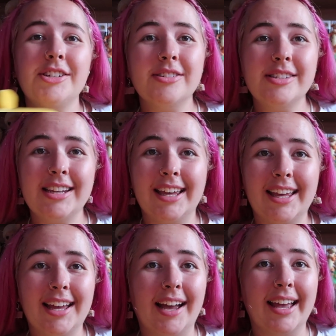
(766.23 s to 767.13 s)
you can see
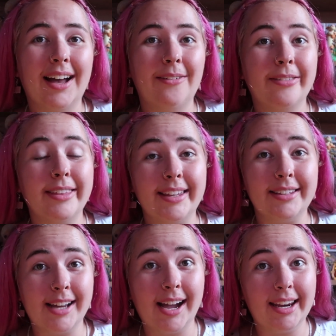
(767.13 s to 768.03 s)
here, I have the
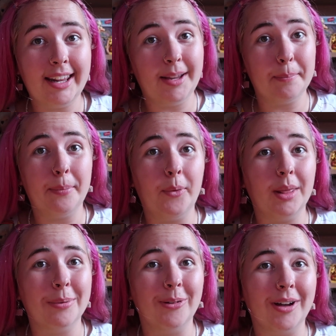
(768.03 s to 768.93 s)
tiny Winnie
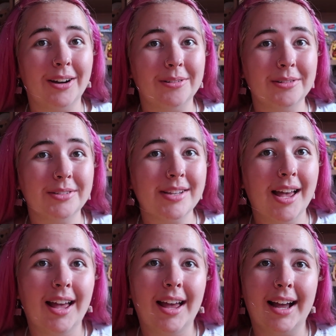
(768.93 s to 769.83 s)
the Pooh Cuddles
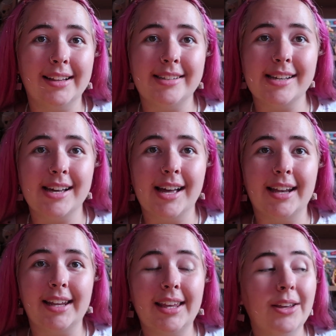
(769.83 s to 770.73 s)
and Tigger
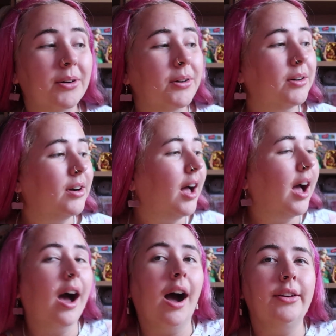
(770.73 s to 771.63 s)
and Eeyore.
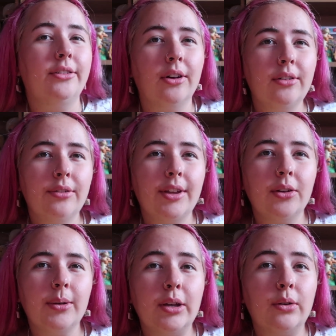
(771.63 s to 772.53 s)
I don't know if they
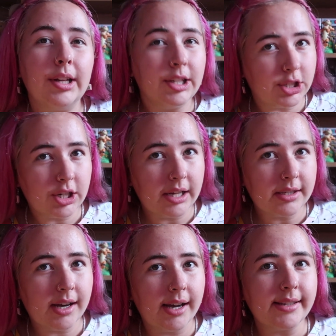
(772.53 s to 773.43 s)
do Eeyore in a giant
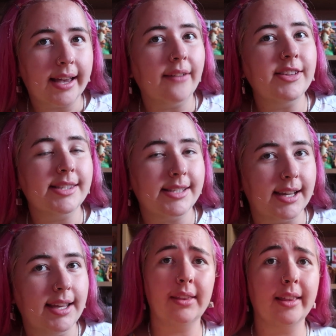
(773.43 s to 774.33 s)
size. I haven't seen
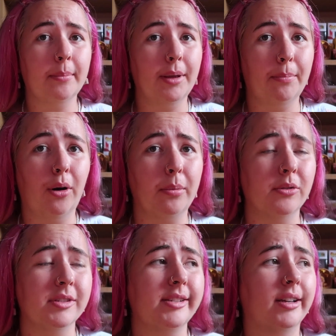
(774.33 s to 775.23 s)
it. That bit of
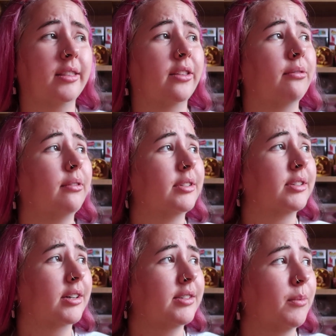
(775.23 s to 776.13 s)
popcorn stuck
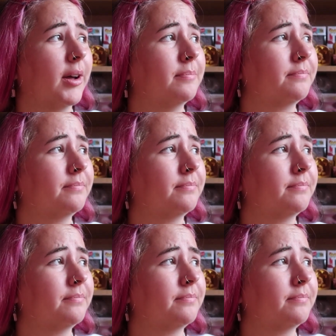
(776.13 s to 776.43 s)
somewhere.